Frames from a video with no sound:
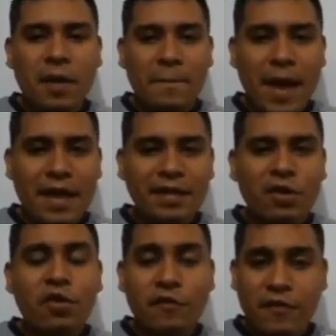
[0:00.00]
pan
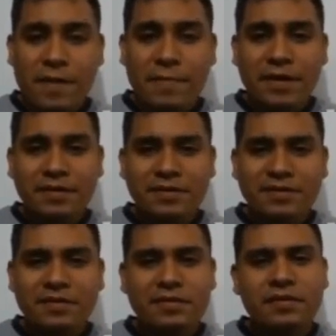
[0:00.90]
or fry pan,
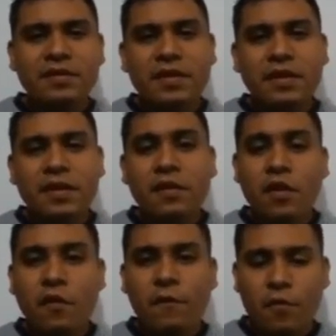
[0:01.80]

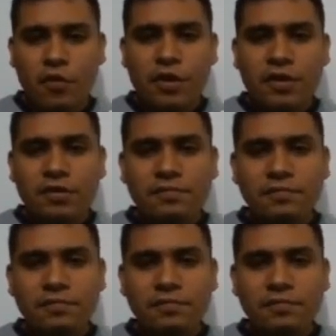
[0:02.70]
fork,